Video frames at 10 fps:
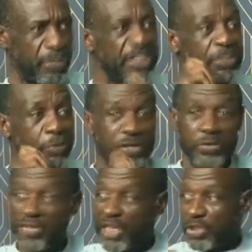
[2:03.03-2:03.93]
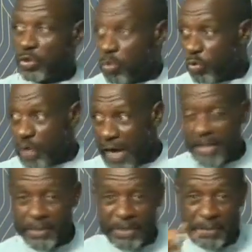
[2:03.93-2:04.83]
That is a question that you
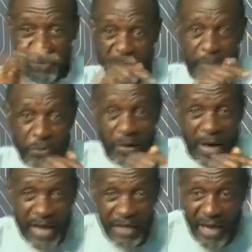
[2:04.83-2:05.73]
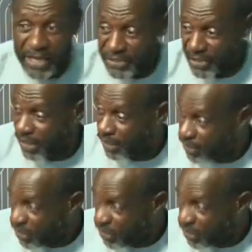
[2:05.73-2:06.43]
guys must be able to ask for.